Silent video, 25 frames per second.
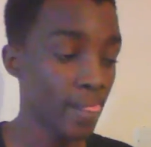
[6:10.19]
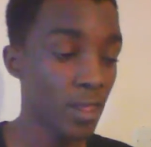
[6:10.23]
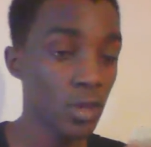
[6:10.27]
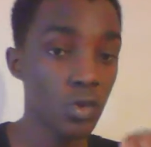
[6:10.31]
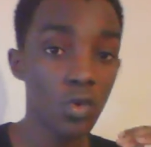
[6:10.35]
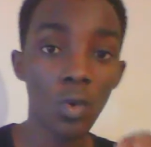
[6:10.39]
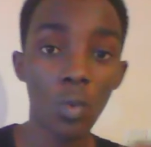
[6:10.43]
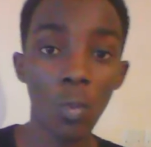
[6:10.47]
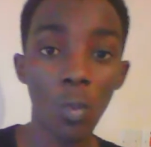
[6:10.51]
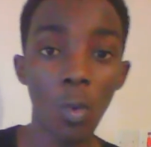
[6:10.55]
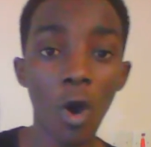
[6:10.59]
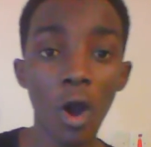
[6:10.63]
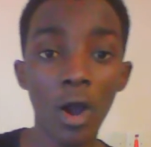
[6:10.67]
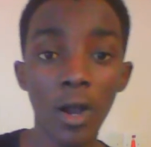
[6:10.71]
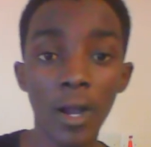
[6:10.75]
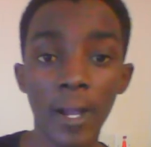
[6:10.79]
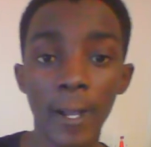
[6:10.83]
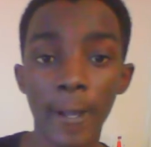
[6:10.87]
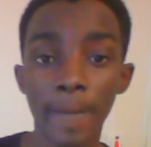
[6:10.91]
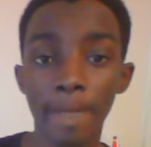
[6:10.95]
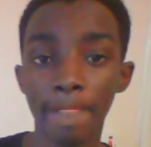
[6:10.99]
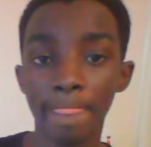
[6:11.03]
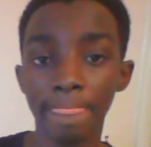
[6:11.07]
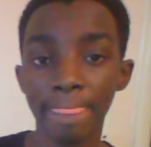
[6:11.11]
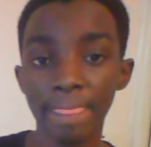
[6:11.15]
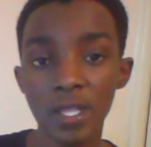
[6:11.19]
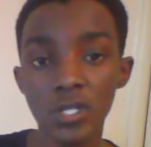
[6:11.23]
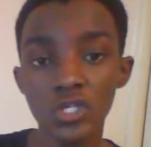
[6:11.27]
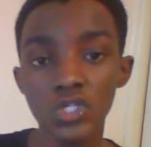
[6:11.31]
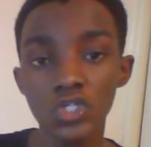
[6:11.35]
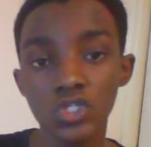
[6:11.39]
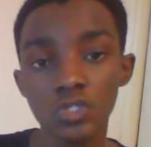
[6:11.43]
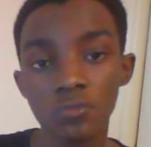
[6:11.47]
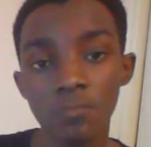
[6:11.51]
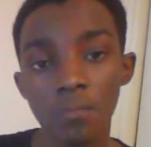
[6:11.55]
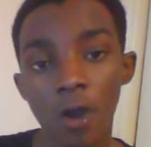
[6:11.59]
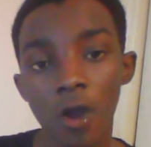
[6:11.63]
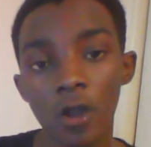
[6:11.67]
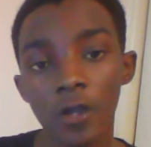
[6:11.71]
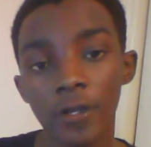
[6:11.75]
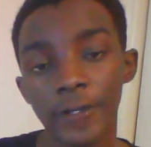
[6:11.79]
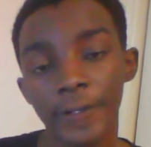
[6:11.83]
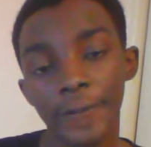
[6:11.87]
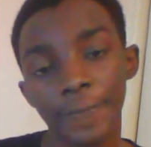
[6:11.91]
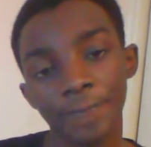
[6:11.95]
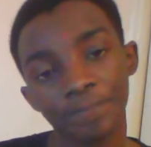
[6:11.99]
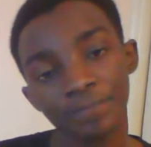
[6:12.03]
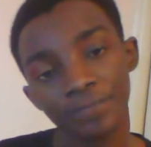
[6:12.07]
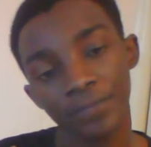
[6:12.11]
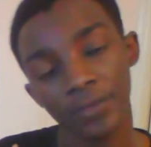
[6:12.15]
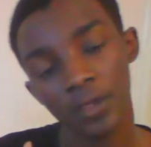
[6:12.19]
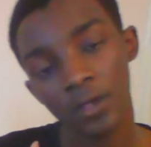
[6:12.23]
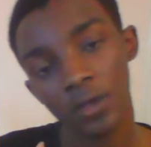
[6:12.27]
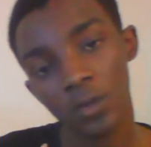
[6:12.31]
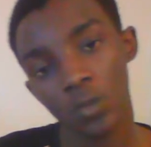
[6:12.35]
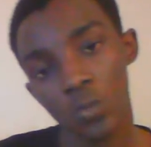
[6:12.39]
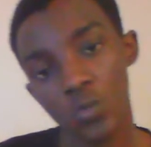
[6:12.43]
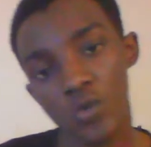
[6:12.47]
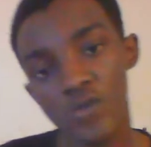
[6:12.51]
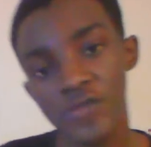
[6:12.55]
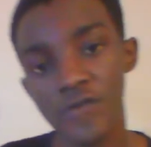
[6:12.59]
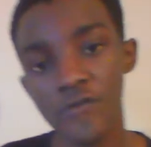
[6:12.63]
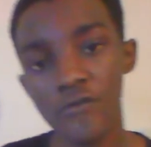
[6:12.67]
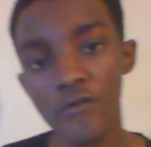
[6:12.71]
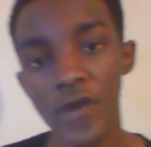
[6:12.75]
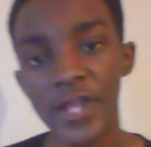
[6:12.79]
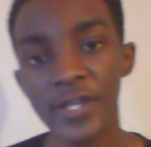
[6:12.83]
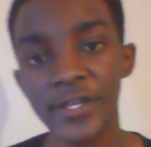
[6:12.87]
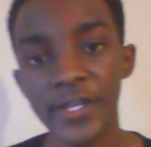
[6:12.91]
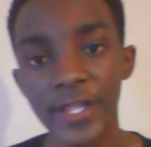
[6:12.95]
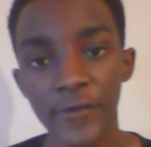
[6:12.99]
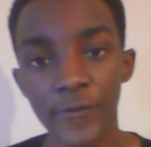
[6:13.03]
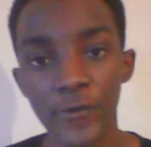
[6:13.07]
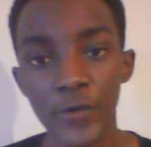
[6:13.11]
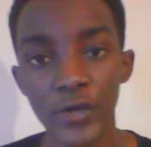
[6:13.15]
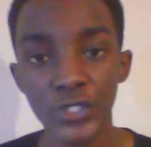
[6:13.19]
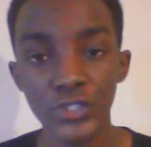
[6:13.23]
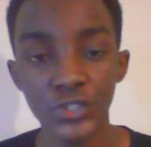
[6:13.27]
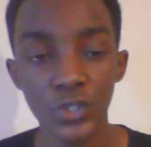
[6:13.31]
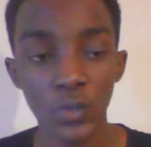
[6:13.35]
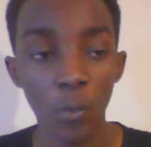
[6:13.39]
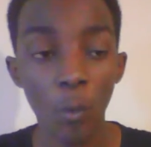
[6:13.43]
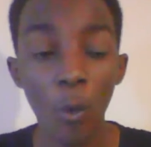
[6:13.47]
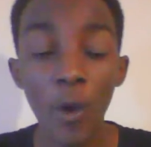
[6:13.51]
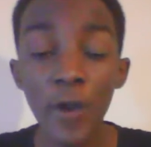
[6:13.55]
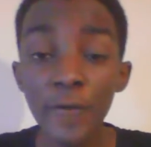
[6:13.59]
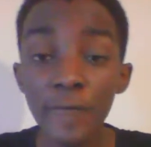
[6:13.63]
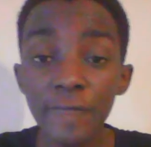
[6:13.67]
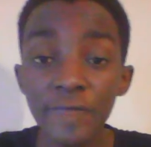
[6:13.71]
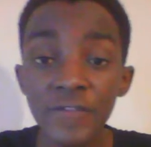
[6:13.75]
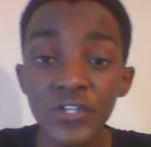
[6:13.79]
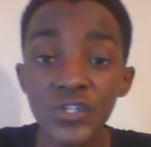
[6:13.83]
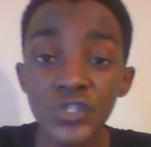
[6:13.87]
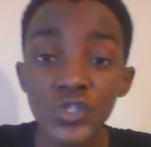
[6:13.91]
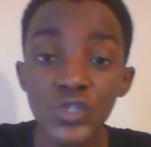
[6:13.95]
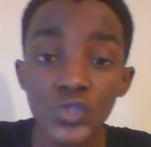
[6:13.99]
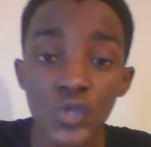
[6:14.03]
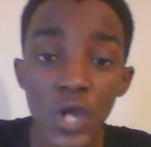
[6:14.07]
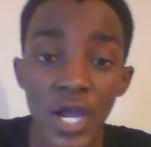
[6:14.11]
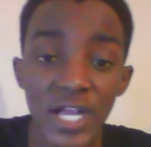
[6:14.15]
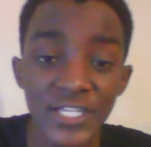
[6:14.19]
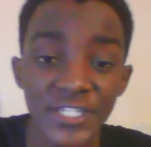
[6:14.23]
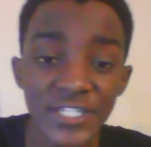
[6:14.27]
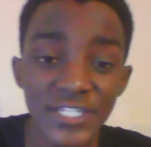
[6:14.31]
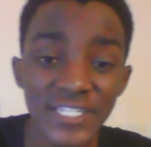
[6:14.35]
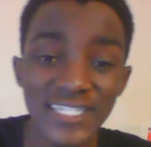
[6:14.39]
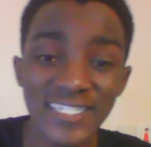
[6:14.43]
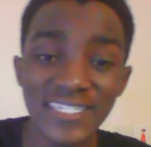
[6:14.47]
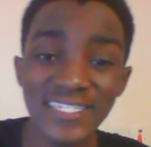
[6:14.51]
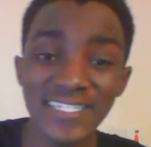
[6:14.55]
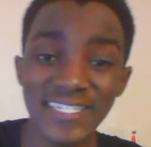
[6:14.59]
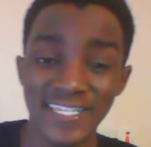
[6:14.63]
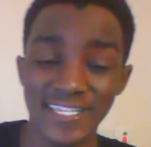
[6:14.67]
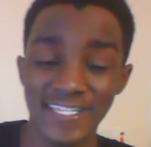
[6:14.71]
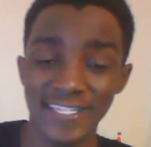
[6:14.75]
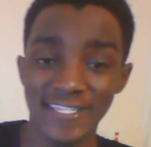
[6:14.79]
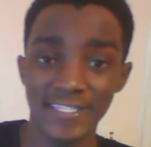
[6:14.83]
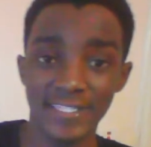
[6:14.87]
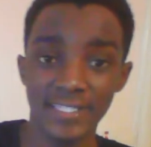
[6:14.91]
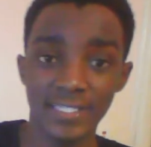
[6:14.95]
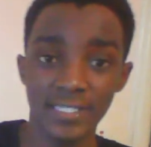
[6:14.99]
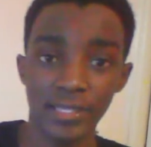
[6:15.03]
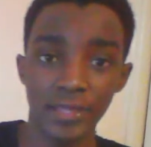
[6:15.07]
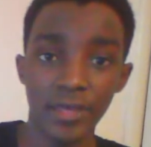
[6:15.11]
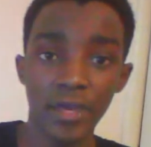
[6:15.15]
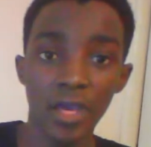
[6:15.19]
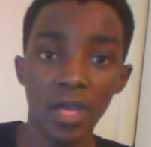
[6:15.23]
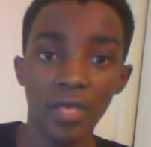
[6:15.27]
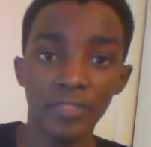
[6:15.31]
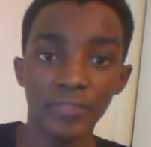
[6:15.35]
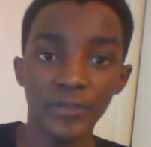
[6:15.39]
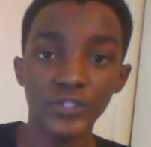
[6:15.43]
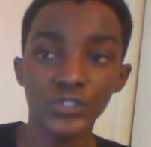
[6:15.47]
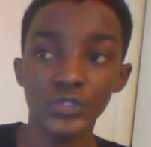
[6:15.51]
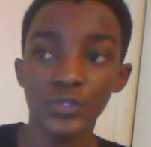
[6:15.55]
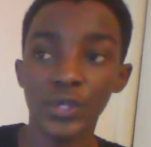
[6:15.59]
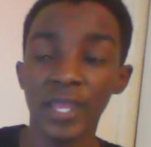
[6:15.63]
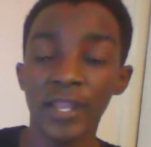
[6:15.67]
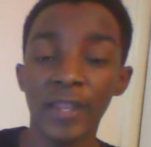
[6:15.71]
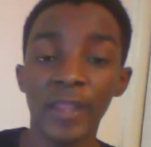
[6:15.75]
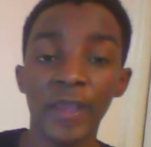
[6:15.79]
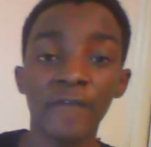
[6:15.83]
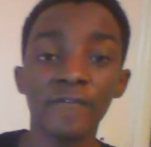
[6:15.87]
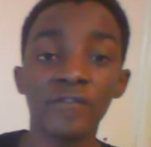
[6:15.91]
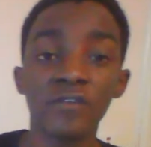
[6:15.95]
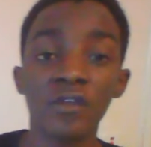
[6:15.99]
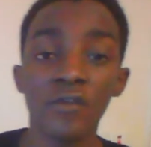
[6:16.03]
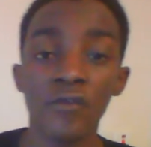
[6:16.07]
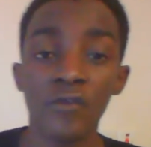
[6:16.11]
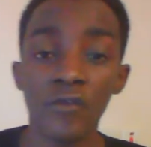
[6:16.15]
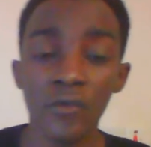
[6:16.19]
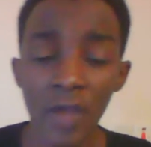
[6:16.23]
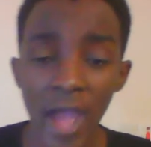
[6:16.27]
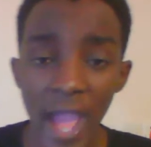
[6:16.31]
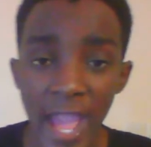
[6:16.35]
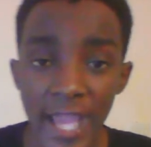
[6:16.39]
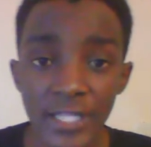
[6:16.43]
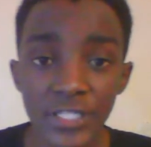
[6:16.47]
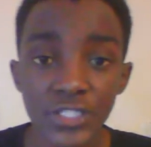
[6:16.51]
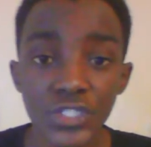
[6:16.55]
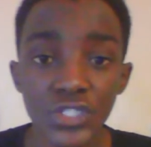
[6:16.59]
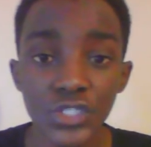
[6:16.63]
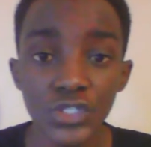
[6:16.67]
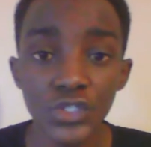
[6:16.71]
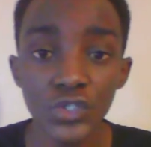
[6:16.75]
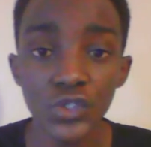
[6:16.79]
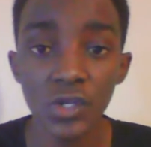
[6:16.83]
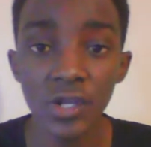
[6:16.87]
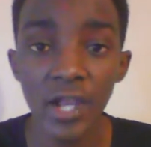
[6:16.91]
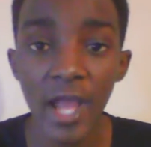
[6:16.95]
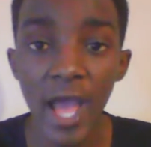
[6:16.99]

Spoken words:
You work smart with the right direction. One of the tragedies that you can ever write in your